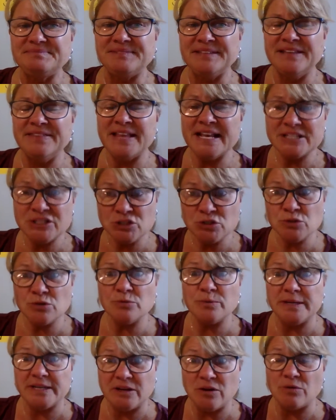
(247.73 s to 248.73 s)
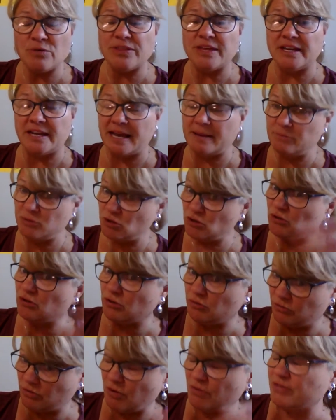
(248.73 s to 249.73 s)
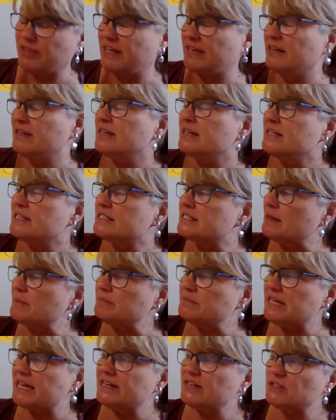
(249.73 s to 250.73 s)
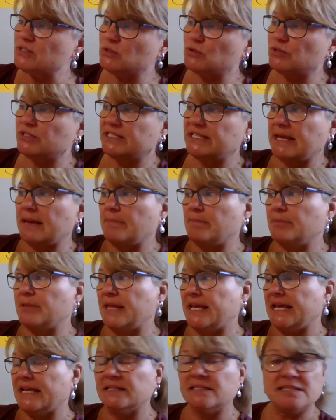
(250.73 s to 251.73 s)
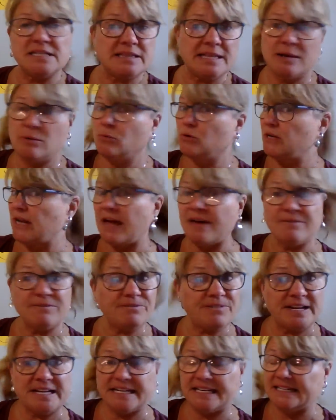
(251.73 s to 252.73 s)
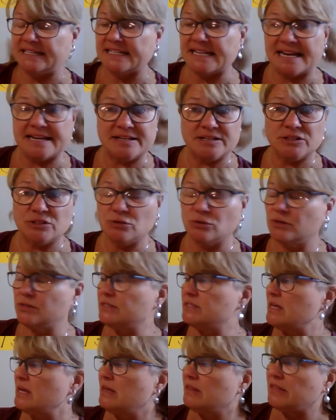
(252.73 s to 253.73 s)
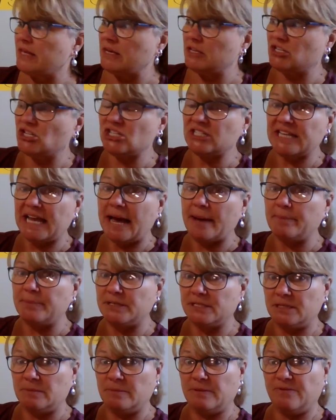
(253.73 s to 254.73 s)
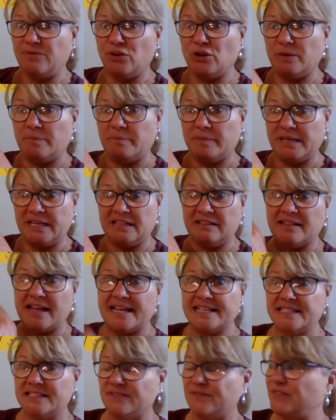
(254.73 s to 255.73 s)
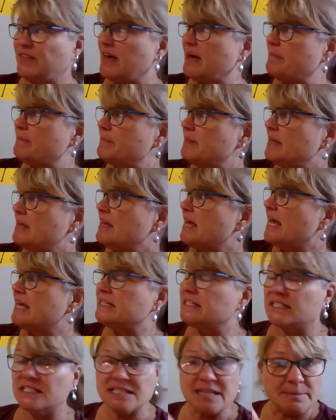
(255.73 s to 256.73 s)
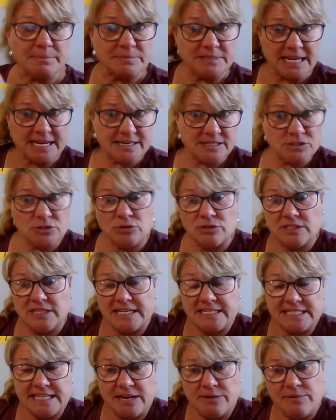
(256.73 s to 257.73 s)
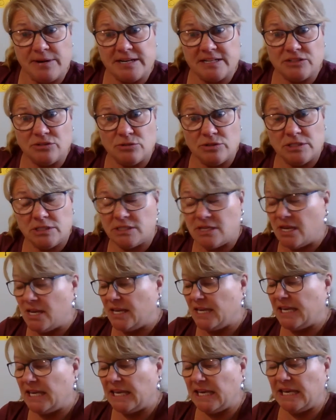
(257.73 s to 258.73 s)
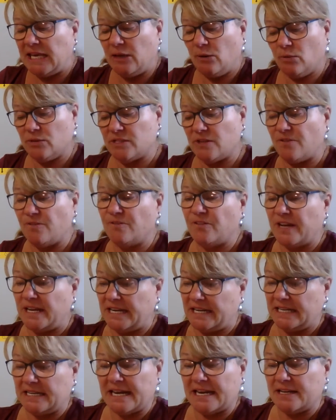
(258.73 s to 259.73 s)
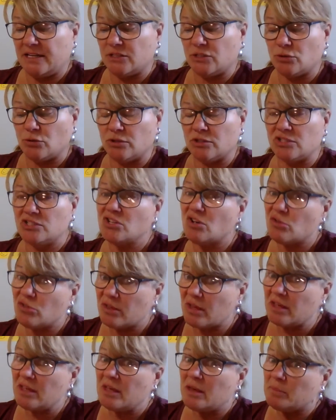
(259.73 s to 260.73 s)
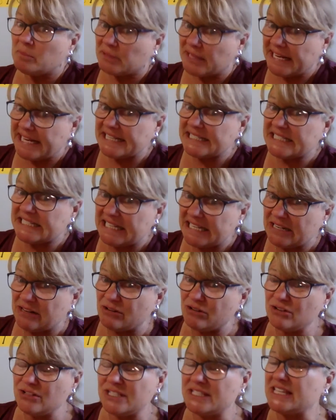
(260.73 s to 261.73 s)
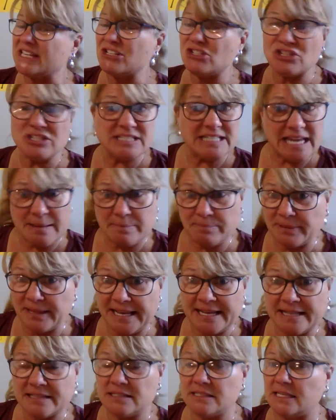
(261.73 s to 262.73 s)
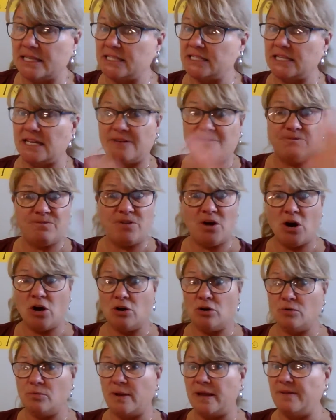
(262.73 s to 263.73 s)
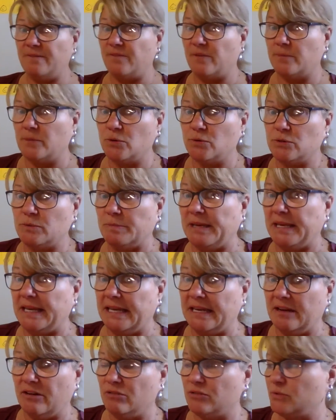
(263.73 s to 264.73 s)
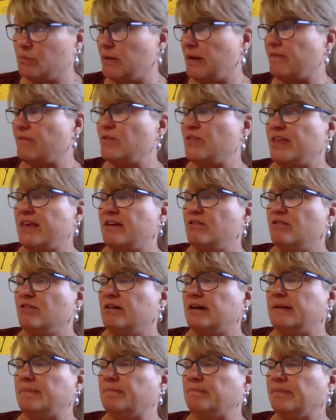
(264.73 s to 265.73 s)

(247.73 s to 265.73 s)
And that's true. We know that, I'm sure you know that some dinosaurs ate plants and they were not fighting dinosaurs. They just happened to be very big, lots of them. And some dinosaurs, like Tyrannosaurus, he was a fighting dinosaur. So the plant eaters that just ate plants, they stayed far away from those meat eaters whenever they could.